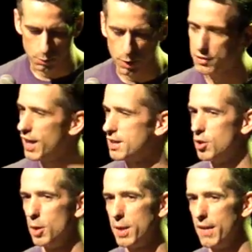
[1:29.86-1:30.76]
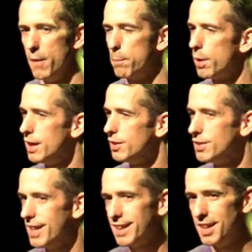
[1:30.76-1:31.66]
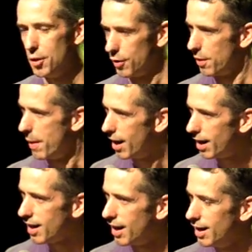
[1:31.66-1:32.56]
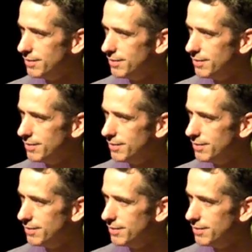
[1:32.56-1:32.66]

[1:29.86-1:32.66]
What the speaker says: Rick Santorum can have the prettiest dick in North America,